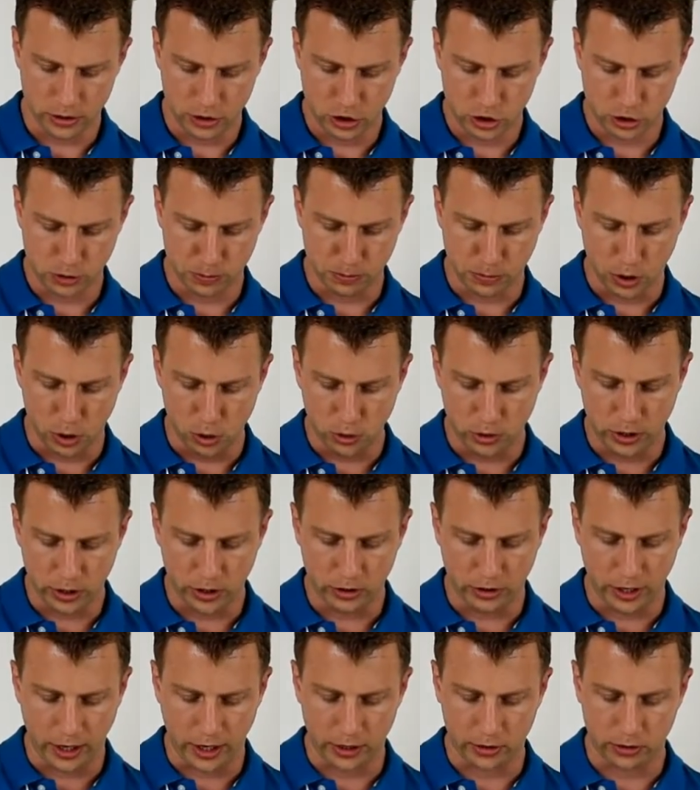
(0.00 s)
smoke
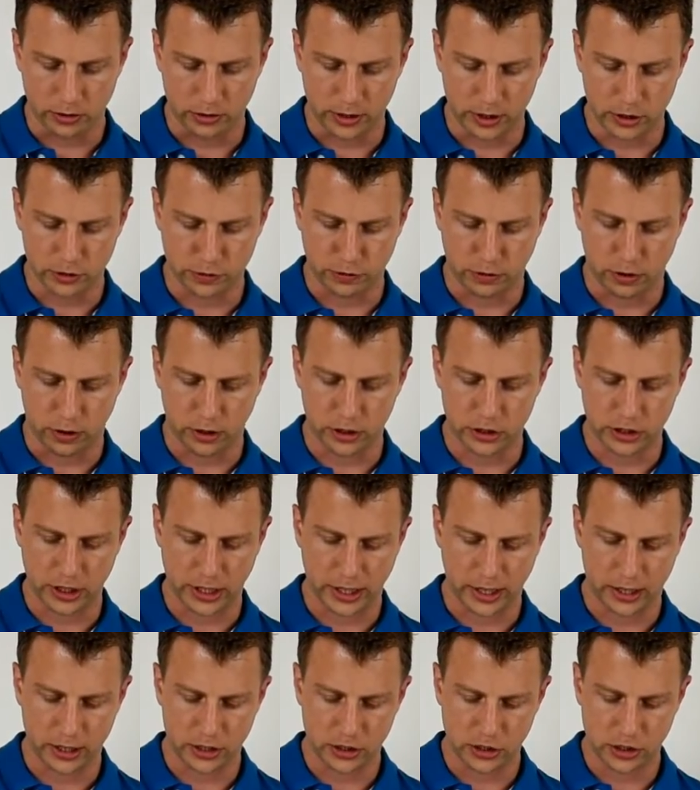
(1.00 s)
detector as far as
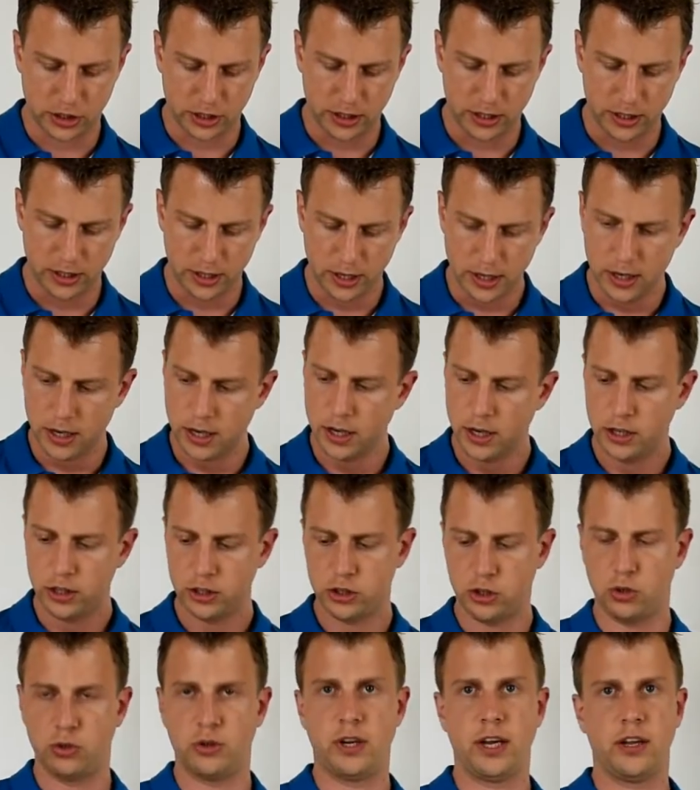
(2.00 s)
I can see,
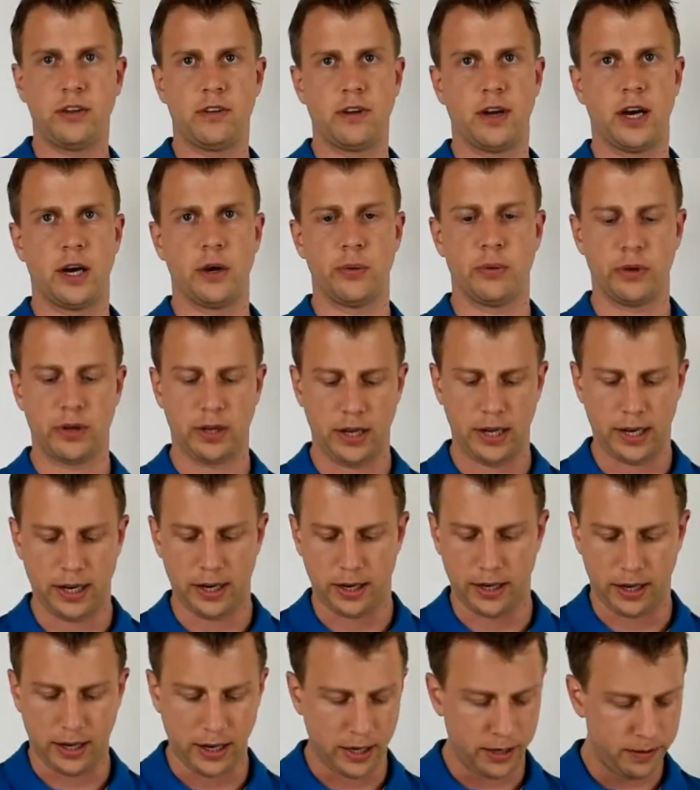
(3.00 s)
so that I will
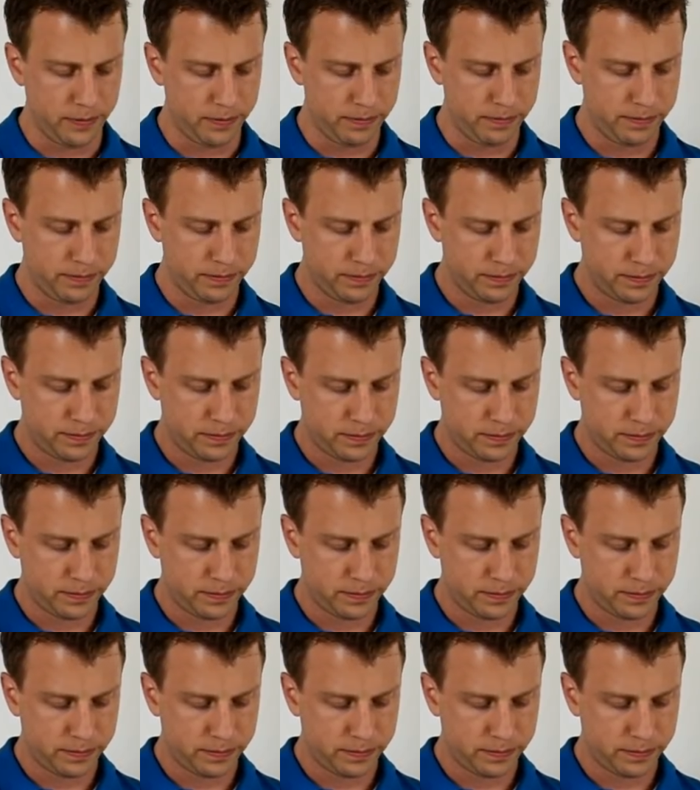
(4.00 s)
add again.